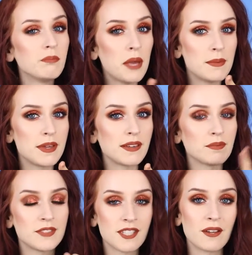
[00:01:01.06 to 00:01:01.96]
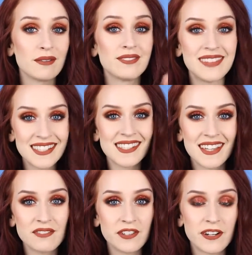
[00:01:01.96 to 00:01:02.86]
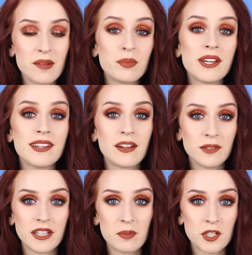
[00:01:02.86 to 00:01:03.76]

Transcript: Maybe. So, thanks again for your input. I really